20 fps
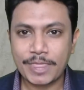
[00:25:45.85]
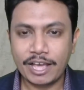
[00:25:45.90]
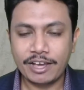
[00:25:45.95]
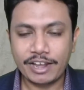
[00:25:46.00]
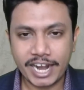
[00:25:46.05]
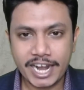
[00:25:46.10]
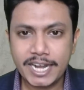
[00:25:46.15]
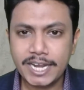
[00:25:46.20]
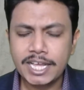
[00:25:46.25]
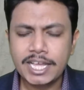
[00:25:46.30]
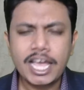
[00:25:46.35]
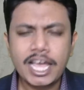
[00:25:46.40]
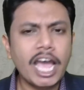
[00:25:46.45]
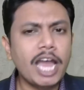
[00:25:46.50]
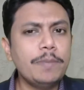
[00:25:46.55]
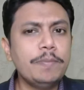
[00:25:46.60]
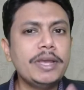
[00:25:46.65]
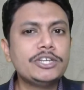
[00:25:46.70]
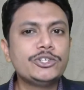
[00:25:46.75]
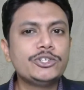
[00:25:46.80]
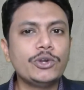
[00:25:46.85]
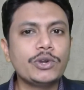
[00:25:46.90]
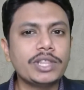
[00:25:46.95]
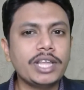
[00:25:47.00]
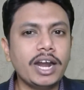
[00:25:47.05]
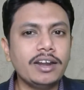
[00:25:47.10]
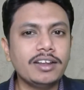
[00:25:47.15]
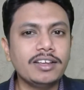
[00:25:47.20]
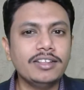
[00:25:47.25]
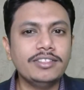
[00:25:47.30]
Right? And make sure
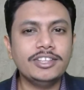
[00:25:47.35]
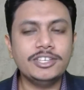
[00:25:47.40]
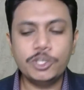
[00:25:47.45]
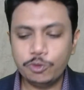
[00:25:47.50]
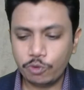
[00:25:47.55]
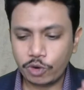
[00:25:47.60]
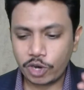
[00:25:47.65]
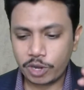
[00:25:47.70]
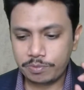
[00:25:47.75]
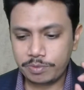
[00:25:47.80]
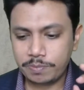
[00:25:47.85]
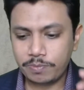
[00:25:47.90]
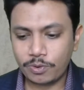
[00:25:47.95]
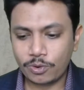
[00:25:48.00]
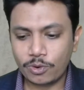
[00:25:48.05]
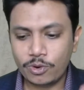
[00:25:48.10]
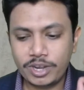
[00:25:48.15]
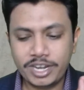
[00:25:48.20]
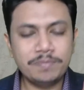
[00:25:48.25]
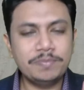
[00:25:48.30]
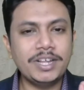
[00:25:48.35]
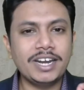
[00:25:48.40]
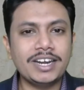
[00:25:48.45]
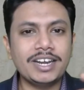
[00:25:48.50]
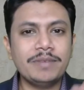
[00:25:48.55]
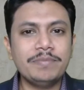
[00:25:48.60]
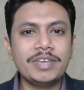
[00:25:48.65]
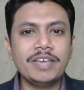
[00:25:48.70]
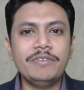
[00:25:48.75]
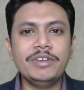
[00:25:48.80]
that this is one of the pro tip that
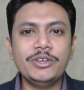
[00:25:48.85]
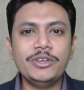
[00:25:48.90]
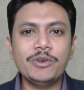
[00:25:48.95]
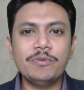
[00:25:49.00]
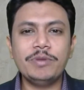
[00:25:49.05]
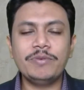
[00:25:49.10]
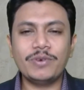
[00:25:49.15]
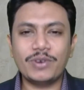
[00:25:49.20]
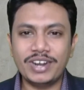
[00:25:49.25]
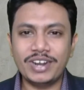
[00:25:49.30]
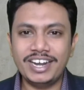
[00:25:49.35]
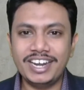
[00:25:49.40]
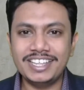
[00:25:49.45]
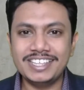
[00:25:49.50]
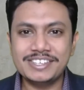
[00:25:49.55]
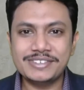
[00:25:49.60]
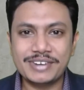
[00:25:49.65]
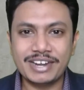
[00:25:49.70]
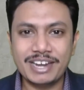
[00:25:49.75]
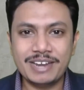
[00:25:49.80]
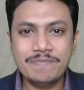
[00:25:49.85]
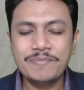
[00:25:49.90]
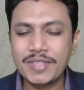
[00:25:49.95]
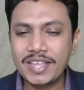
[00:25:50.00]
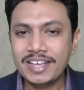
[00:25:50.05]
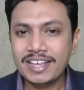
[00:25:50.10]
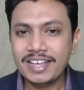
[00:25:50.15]
I'm giving you before ending the stream.